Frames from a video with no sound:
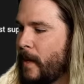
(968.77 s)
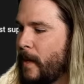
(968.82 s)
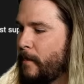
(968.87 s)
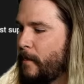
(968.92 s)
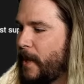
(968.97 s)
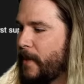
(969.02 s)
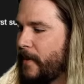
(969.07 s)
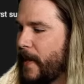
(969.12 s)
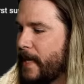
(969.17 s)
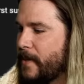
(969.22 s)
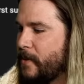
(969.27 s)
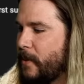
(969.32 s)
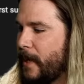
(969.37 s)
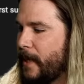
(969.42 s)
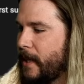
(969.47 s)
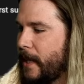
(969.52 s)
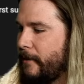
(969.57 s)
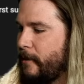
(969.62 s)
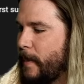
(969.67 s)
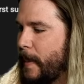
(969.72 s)
But that's what I
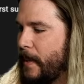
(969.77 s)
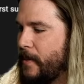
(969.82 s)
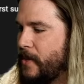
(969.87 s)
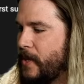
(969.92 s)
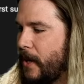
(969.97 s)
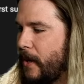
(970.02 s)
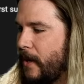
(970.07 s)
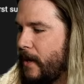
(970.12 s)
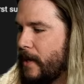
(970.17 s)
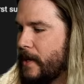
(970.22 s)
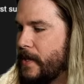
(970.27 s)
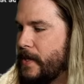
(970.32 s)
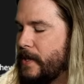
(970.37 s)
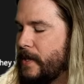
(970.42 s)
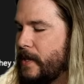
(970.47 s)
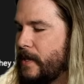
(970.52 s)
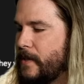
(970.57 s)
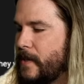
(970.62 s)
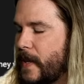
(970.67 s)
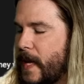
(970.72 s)
love about dogs
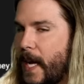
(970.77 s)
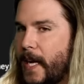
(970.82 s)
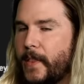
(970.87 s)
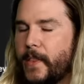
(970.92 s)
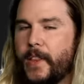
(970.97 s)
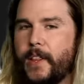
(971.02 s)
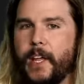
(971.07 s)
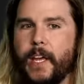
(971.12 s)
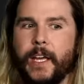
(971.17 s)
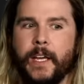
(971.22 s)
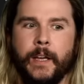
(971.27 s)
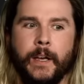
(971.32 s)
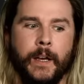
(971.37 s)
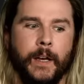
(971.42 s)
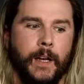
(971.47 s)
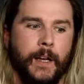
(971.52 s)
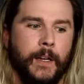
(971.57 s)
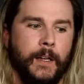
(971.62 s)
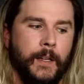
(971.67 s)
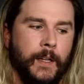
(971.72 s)
is that they
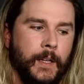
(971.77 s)
uh,